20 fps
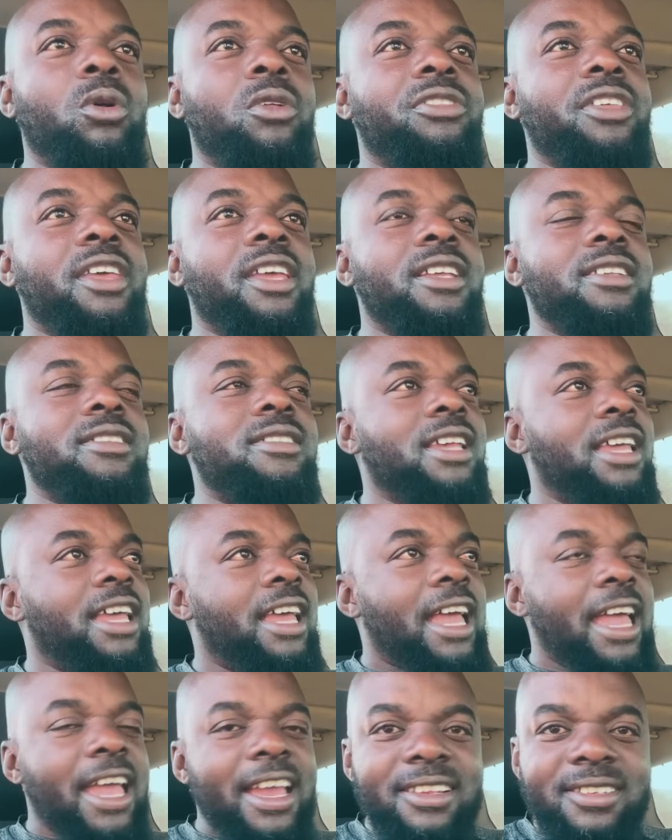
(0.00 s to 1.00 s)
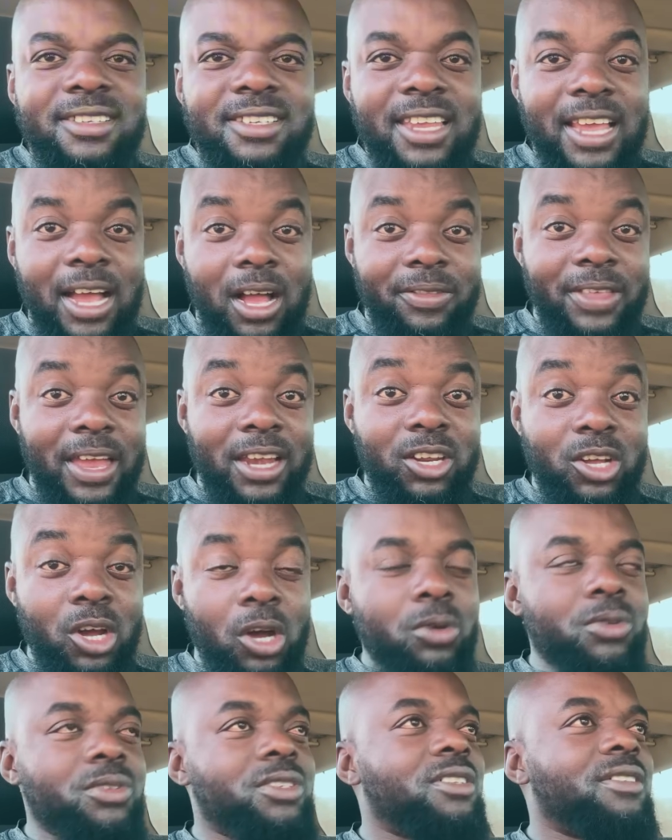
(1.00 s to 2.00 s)
things and see how that
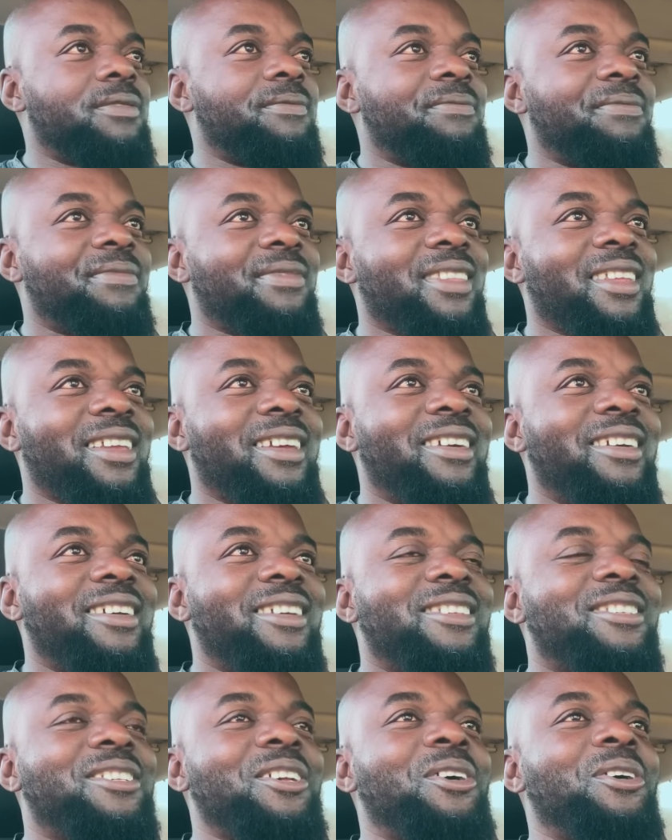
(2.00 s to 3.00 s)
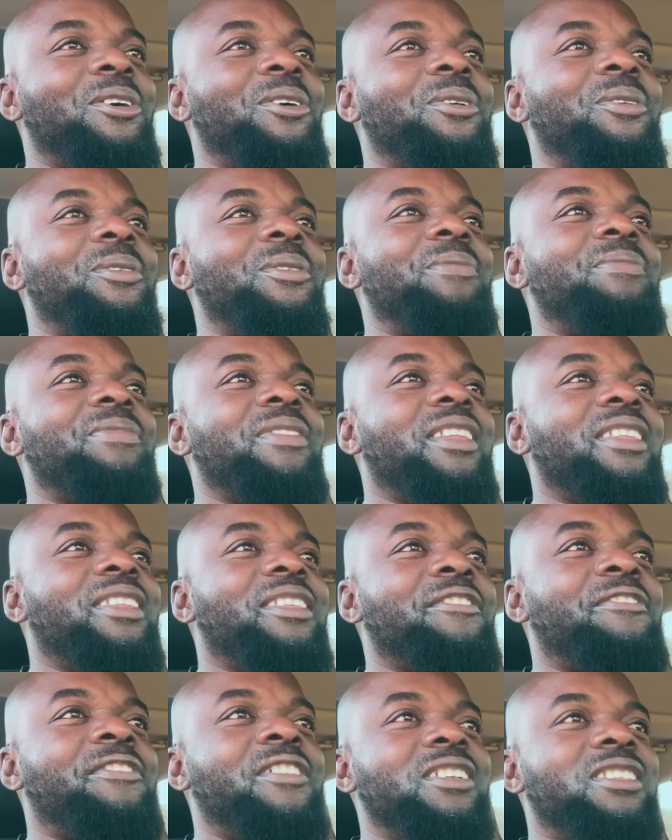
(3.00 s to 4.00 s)
goes? So
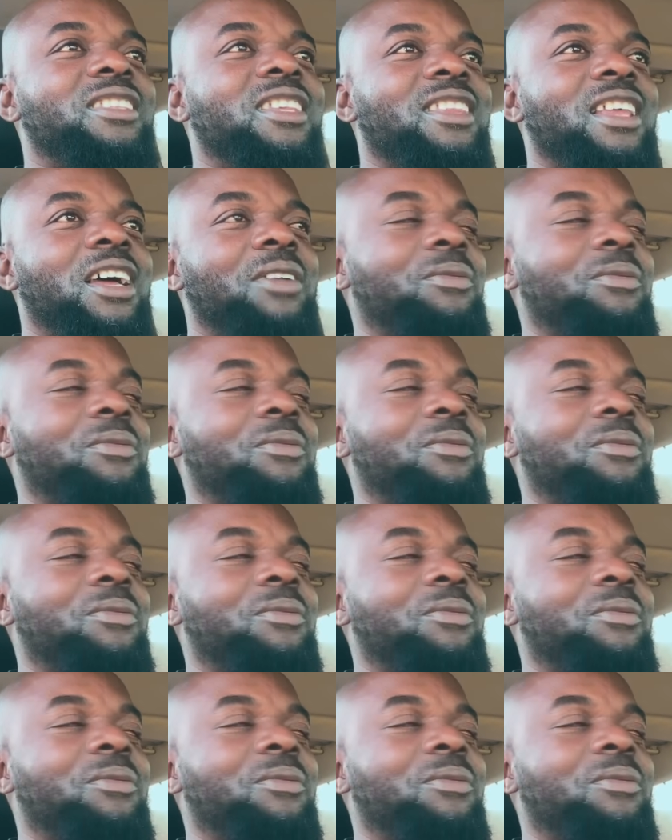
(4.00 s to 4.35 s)
the first thing that